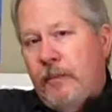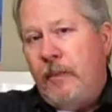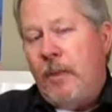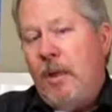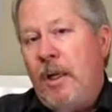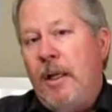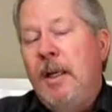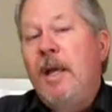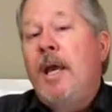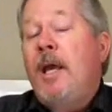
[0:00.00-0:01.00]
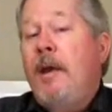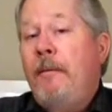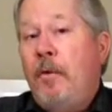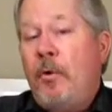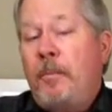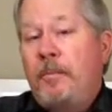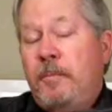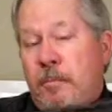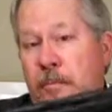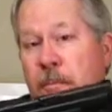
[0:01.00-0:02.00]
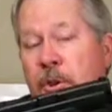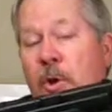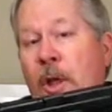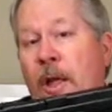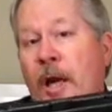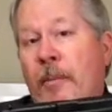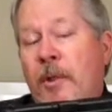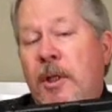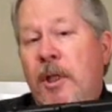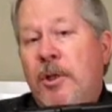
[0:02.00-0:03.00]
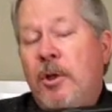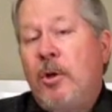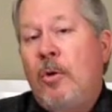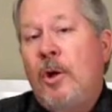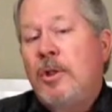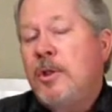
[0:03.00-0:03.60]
Alright. If you're shooting competition, of course,